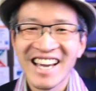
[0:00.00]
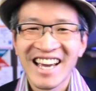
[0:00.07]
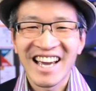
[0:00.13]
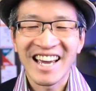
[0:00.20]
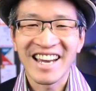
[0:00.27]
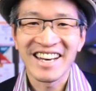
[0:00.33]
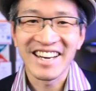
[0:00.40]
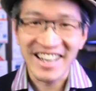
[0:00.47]

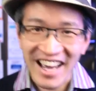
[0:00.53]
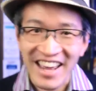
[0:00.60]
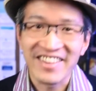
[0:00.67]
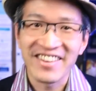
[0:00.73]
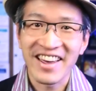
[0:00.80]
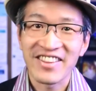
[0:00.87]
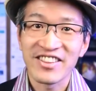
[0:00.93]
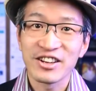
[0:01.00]
and
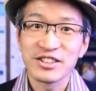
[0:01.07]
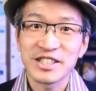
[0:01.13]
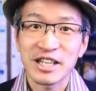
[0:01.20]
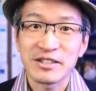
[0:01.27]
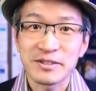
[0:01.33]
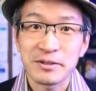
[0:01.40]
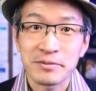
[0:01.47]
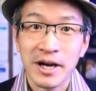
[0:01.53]
and and those
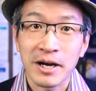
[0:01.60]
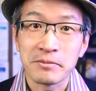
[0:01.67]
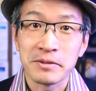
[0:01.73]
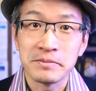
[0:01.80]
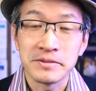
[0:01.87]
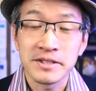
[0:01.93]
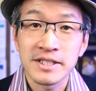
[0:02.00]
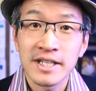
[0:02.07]
types of
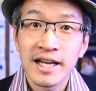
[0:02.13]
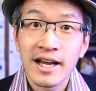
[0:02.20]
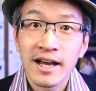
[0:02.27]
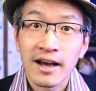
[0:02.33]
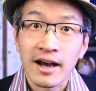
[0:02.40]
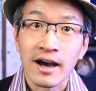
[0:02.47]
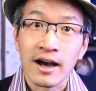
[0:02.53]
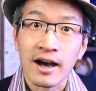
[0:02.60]
problems,
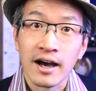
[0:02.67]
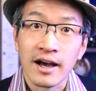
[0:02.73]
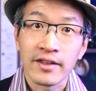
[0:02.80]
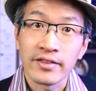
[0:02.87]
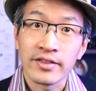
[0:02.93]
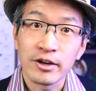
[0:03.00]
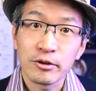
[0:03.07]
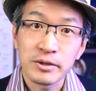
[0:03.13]
uh,
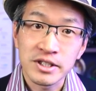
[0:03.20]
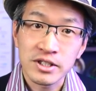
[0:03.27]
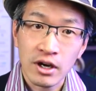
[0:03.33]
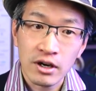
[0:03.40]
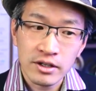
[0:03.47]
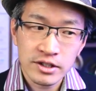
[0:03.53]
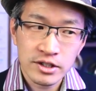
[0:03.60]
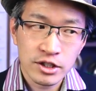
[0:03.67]
there was
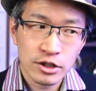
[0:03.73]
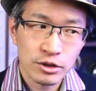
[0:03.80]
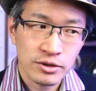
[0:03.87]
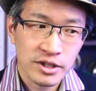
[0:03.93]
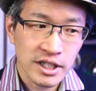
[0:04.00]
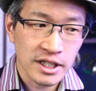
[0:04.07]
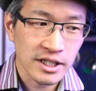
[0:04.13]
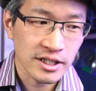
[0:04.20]
also
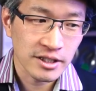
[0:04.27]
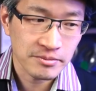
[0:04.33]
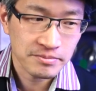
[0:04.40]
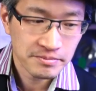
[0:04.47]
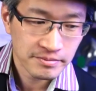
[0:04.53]
the